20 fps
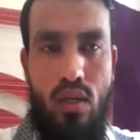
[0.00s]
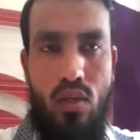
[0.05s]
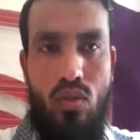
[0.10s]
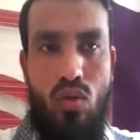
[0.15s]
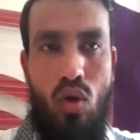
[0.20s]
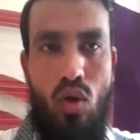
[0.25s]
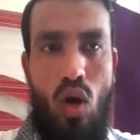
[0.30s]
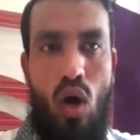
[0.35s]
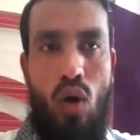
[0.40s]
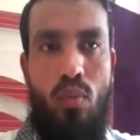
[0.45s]

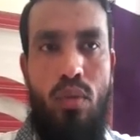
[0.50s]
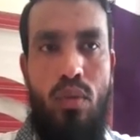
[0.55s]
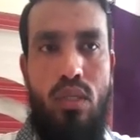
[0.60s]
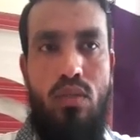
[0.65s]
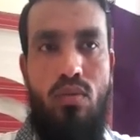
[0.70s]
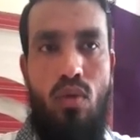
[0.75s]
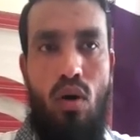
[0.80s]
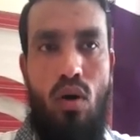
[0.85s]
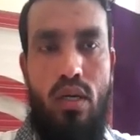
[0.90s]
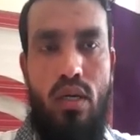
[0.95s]
So how much
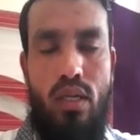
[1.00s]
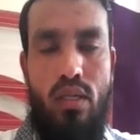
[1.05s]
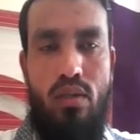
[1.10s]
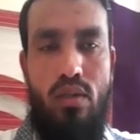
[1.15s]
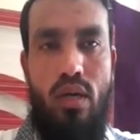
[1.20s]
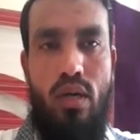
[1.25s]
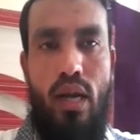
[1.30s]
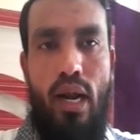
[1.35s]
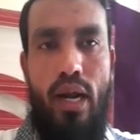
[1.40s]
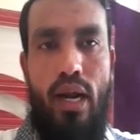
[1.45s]
water you
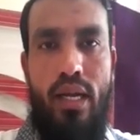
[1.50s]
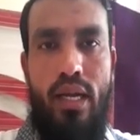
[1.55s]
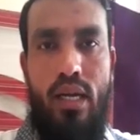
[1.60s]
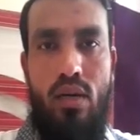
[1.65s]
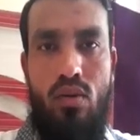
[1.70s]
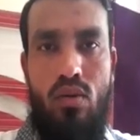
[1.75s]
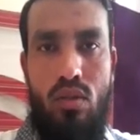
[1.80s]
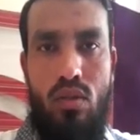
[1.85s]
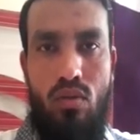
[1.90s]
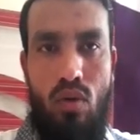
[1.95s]
are adding
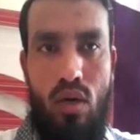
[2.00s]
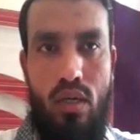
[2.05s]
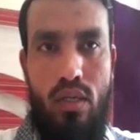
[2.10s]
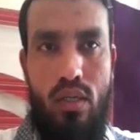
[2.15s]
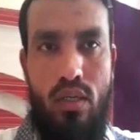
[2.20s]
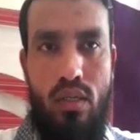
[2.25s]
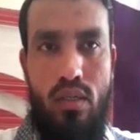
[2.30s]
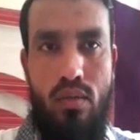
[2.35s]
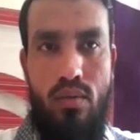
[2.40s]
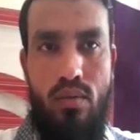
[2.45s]
into the
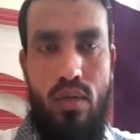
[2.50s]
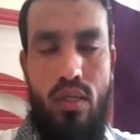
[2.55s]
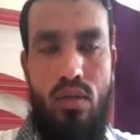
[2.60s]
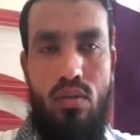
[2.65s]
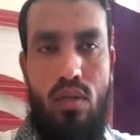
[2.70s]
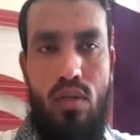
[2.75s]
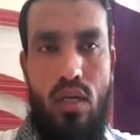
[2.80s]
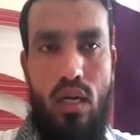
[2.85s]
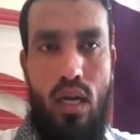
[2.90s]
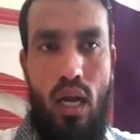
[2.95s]
water, into
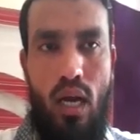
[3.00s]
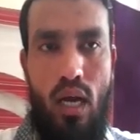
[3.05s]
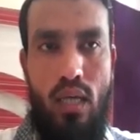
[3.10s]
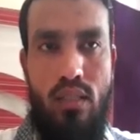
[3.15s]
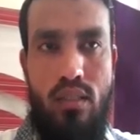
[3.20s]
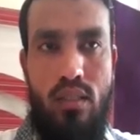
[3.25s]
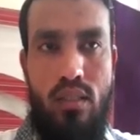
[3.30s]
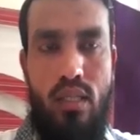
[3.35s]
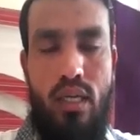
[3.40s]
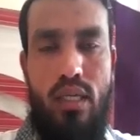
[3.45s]
the
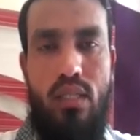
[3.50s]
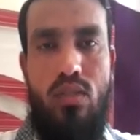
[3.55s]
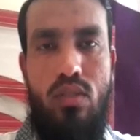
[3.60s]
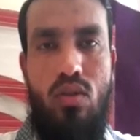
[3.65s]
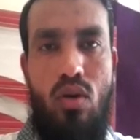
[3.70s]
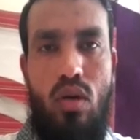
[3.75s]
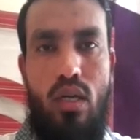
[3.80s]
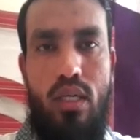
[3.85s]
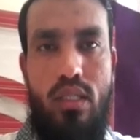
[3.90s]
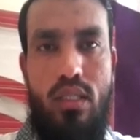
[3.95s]
glass, that is
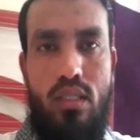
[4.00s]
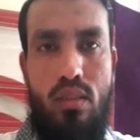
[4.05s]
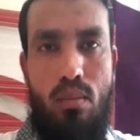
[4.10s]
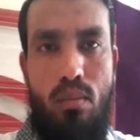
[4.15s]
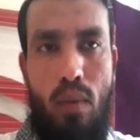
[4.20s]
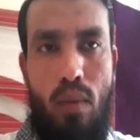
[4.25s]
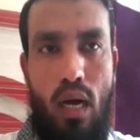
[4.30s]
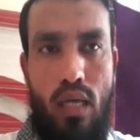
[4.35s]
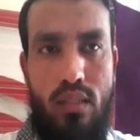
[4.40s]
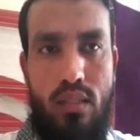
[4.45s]
called its
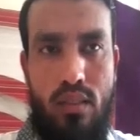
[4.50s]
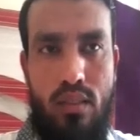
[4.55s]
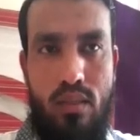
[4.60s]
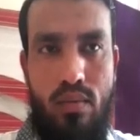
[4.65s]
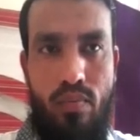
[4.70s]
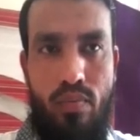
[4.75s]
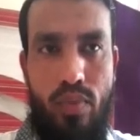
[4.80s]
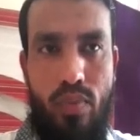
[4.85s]
mass.